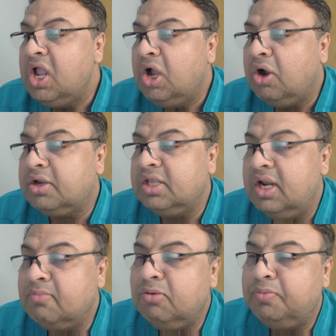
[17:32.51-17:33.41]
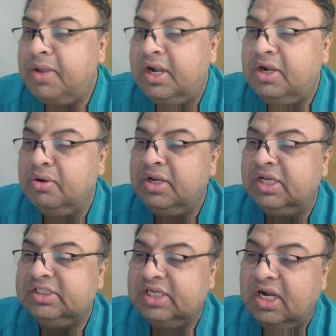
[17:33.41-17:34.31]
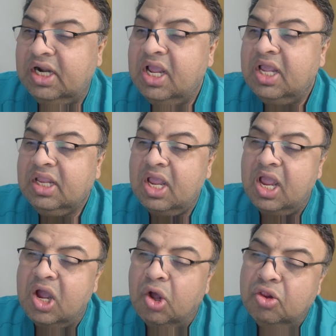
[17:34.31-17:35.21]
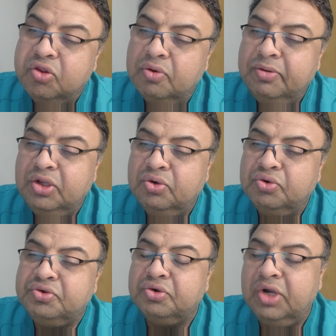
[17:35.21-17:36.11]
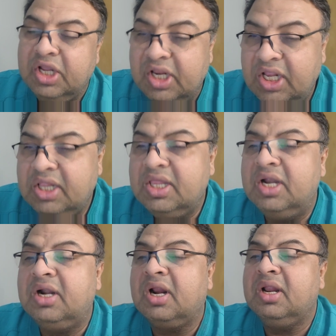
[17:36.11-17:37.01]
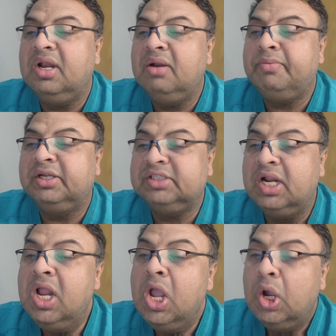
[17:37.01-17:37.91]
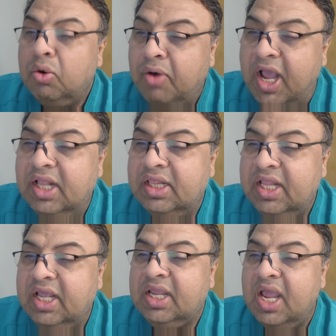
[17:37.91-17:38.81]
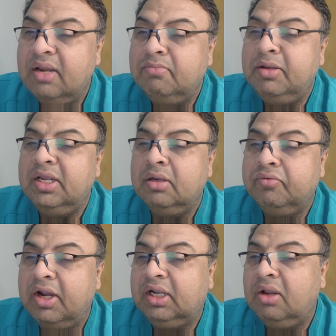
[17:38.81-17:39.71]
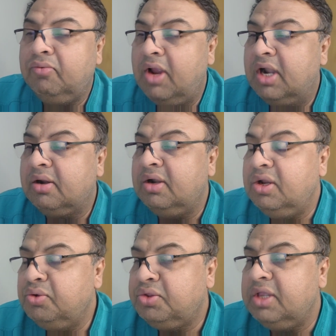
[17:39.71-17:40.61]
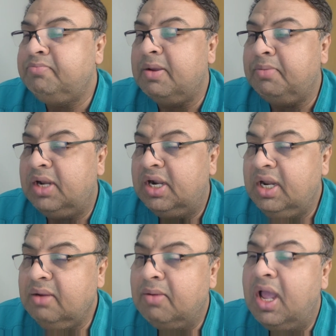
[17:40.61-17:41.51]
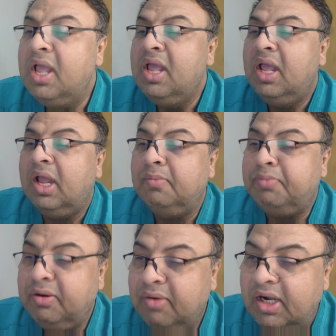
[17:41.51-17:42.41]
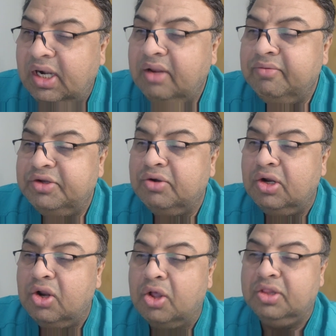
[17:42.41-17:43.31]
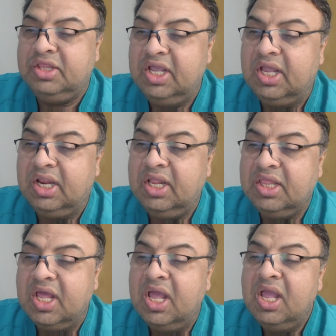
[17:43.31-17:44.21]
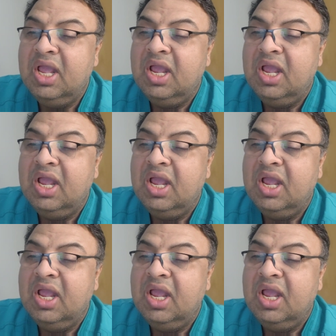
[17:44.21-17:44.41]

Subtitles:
or the lumboperitoneal shunt can also be used to decrease the intracranial pressure. While they can be effective at reducing papillary edema and preventing visual loss, there is a